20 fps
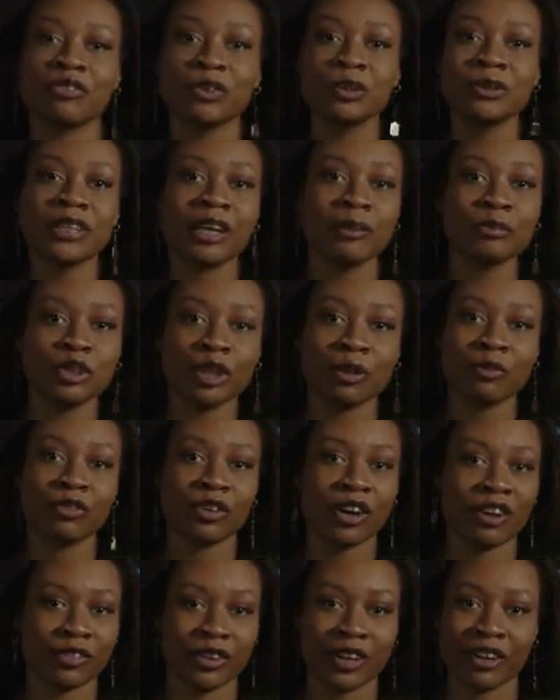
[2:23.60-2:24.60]
a full-time job
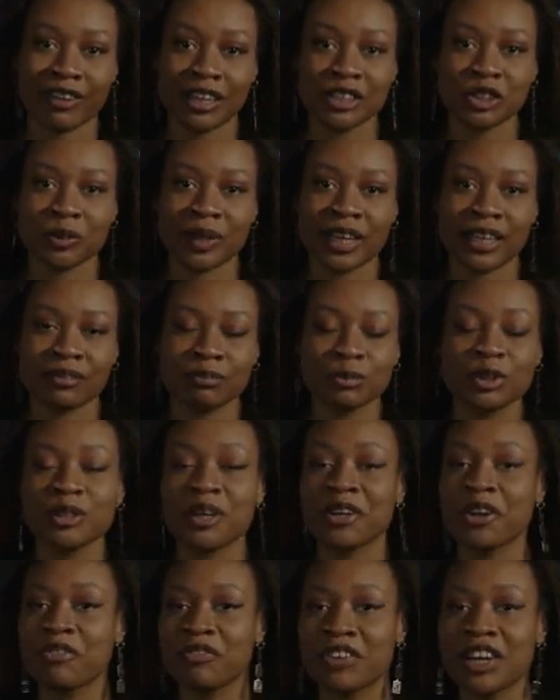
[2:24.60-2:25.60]
for after I graduate,
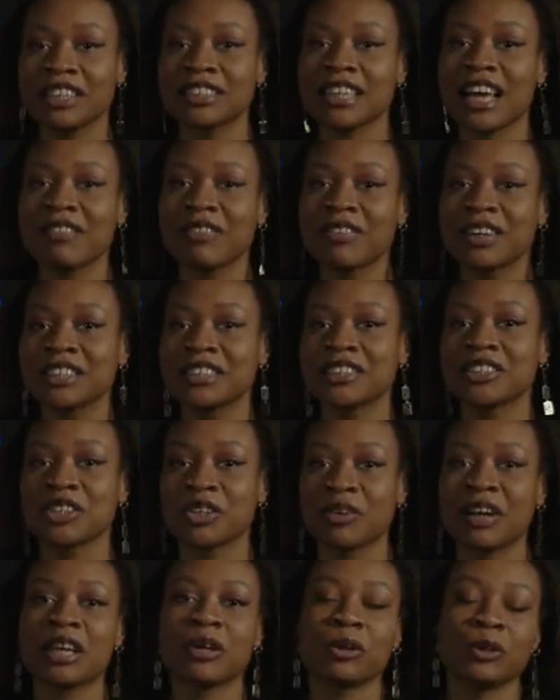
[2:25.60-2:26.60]
so I know firsthand that this is a
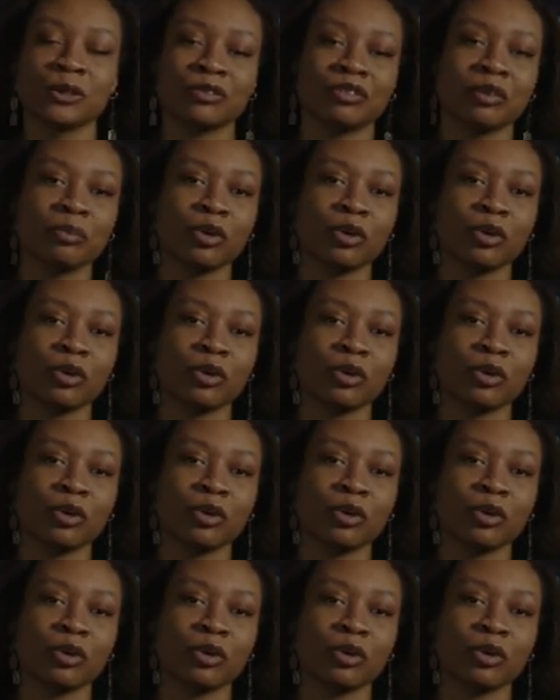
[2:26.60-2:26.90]
great course for